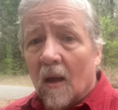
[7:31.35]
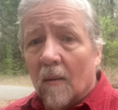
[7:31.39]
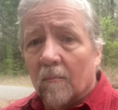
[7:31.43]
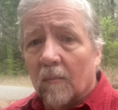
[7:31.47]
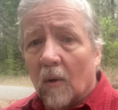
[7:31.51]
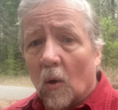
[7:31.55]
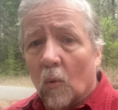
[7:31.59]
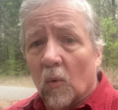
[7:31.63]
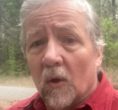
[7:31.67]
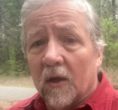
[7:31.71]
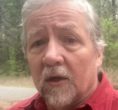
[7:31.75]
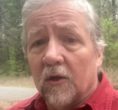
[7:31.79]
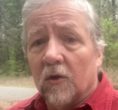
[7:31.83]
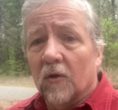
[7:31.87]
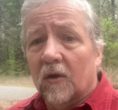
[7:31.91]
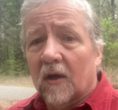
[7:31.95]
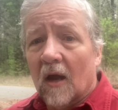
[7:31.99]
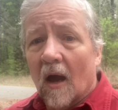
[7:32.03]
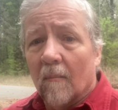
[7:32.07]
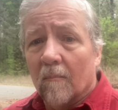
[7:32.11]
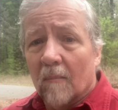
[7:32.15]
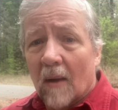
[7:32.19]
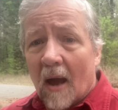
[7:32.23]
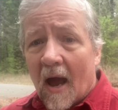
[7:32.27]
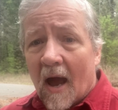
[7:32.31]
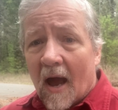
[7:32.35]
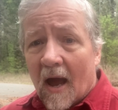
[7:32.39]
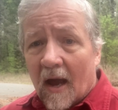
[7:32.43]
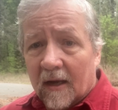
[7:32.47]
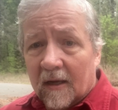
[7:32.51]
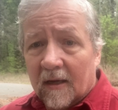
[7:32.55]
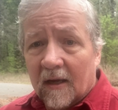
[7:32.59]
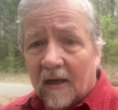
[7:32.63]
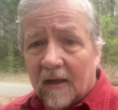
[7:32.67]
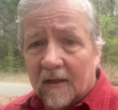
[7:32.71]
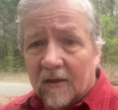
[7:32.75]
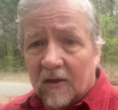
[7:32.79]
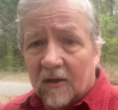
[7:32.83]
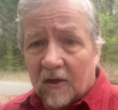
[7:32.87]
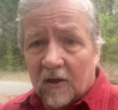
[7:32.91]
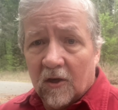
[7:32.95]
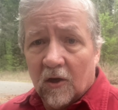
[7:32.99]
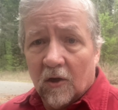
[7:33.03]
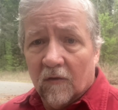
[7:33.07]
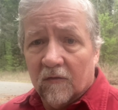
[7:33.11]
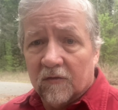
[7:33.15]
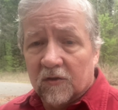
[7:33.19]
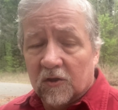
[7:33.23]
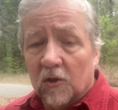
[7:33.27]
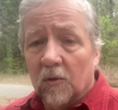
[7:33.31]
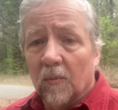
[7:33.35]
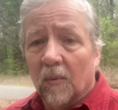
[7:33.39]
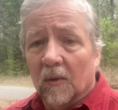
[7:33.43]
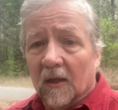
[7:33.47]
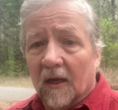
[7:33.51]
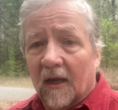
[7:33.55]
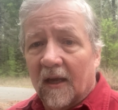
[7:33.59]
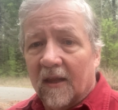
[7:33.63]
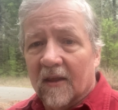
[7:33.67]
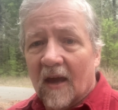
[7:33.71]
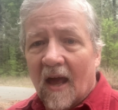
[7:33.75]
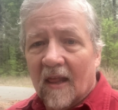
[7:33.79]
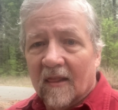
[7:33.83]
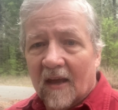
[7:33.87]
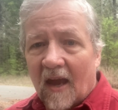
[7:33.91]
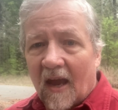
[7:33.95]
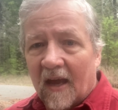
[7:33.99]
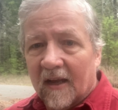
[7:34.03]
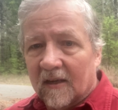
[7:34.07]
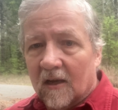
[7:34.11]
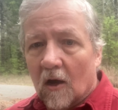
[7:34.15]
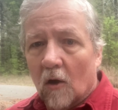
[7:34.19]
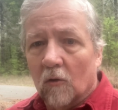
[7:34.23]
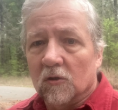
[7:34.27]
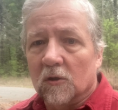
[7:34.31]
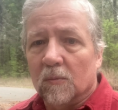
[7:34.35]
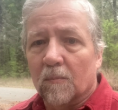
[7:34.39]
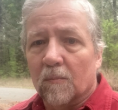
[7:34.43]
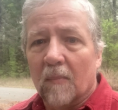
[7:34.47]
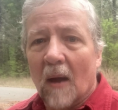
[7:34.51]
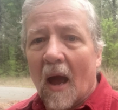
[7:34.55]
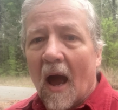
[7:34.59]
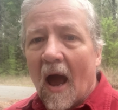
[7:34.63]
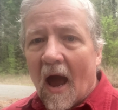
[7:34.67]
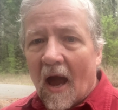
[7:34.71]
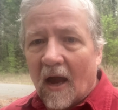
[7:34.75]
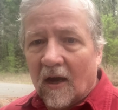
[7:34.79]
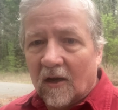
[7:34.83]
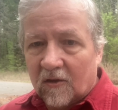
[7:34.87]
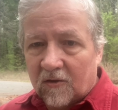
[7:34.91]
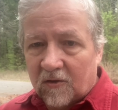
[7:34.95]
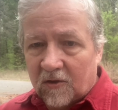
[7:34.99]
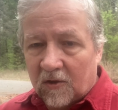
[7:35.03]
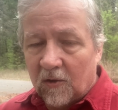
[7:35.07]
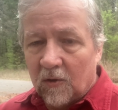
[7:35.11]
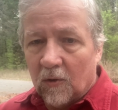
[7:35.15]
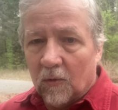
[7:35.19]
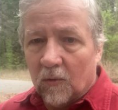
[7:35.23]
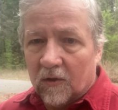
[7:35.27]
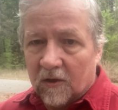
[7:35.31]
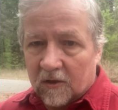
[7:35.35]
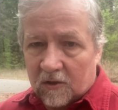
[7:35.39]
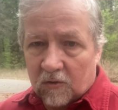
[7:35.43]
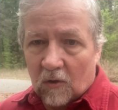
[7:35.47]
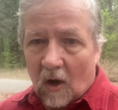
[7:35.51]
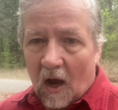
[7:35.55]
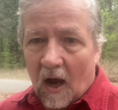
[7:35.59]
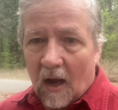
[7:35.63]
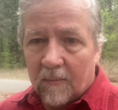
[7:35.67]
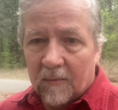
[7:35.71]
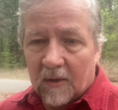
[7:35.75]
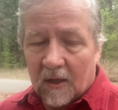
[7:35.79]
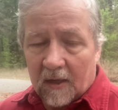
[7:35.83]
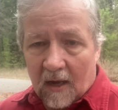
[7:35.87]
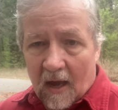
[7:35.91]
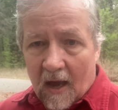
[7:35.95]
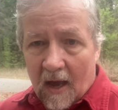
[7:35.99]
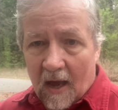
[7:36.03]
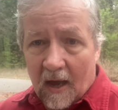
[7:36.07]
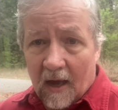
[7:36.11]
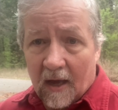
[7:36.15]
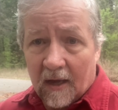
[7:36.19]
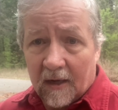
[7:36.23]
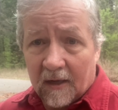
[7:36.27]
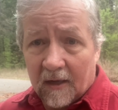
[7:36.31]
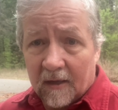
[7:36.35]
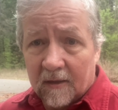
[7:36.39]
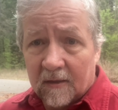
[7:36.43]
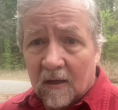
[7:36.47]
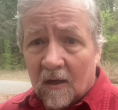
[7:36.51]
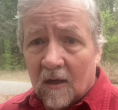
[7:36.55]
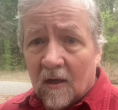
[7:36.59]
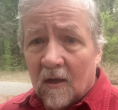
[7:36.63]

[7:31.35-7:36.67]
but when you come back in the year of Jubilee, that land goes back to the tribe that had it.